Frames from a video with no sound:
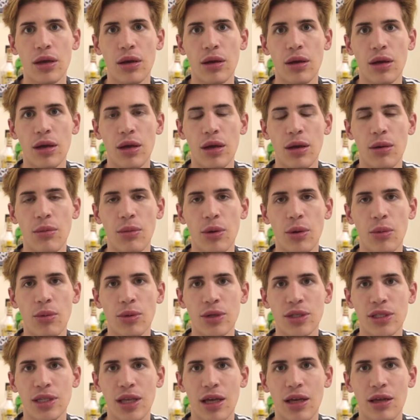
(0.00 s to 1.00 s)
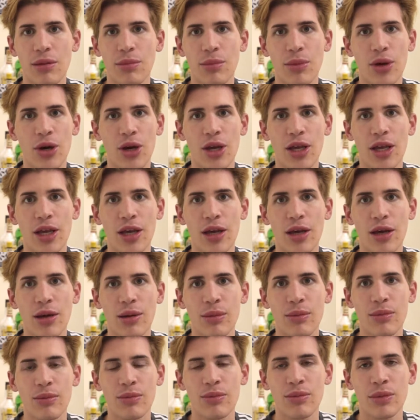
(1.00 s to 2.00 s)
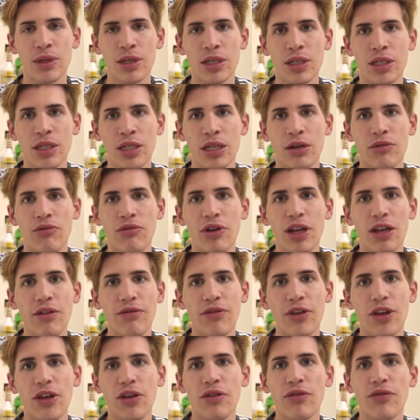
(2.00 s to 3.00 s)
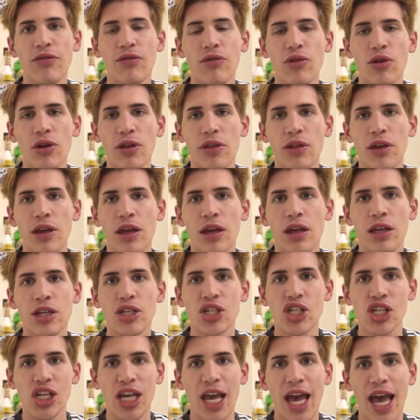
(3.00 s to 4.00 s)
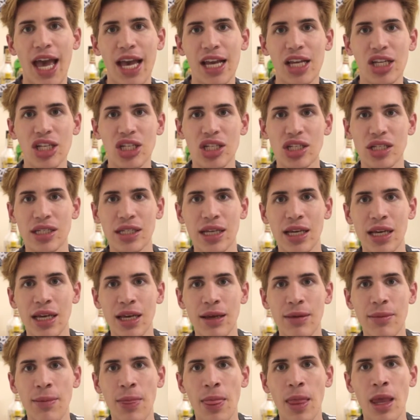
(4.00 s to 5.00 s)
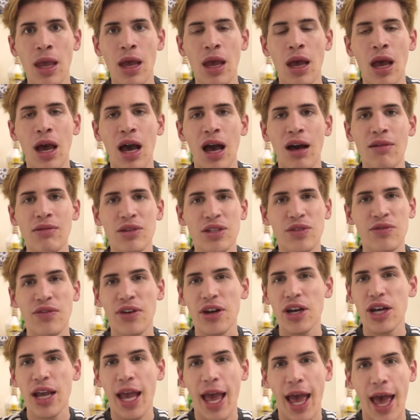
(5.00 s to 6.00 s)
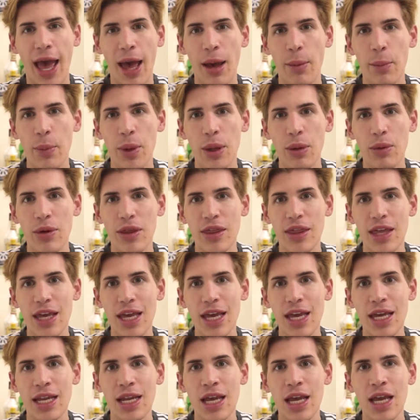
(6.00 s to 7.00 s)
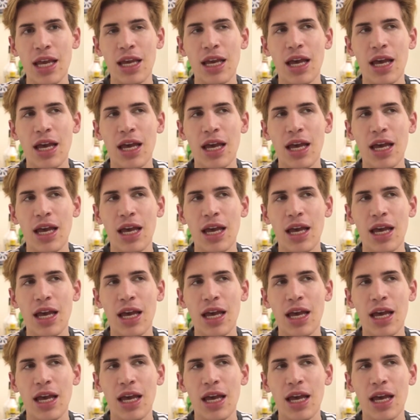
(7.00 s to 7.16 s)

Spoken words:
what was that, my review for the GHD, I was very happy with it.